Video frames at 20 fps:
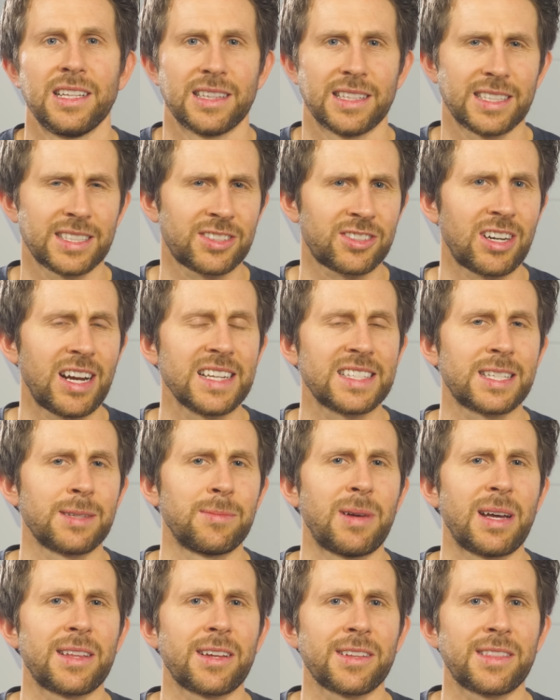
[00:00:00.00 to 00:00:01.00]
Let's try
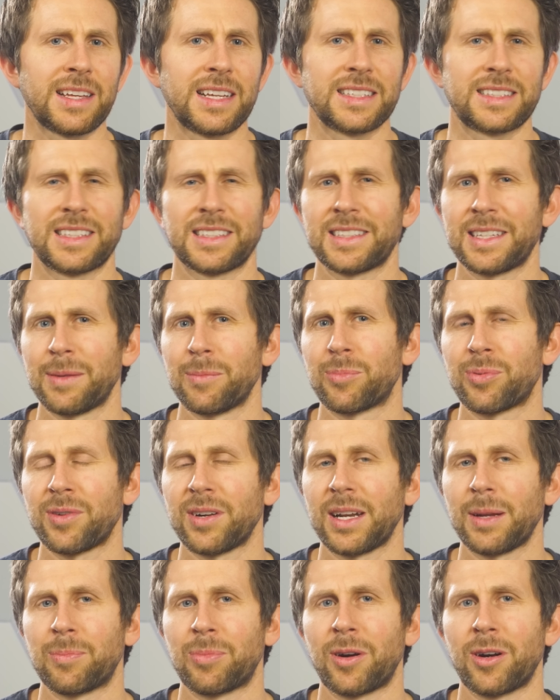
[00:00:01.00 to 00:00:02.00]
some other things that seem
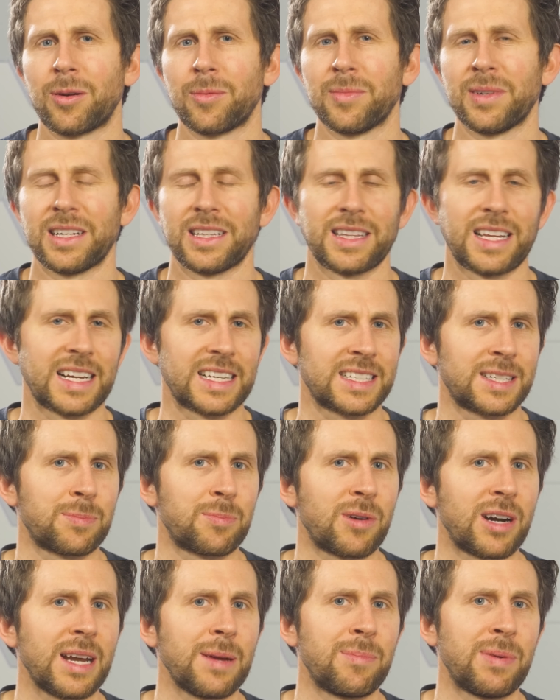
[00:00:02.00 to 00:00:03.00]
pretty permanent, like
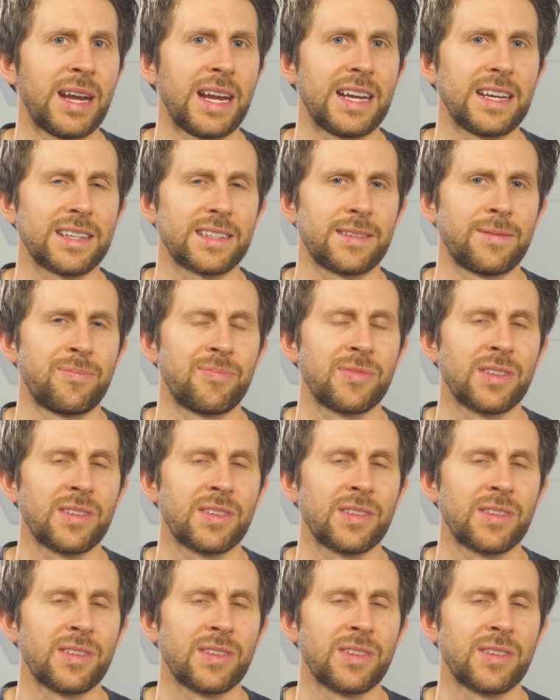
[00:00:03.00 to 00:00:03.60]
spray paint.